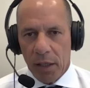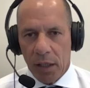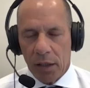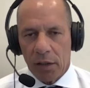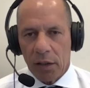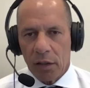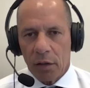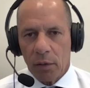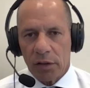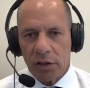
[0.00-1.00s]
And I think you know
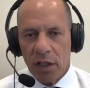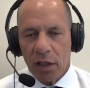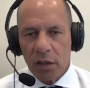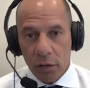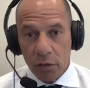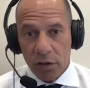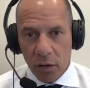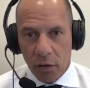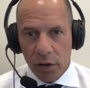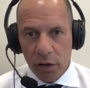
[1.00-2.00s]
as leaders in
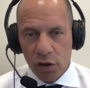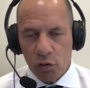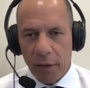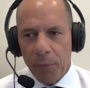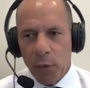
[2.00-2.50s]
our industry,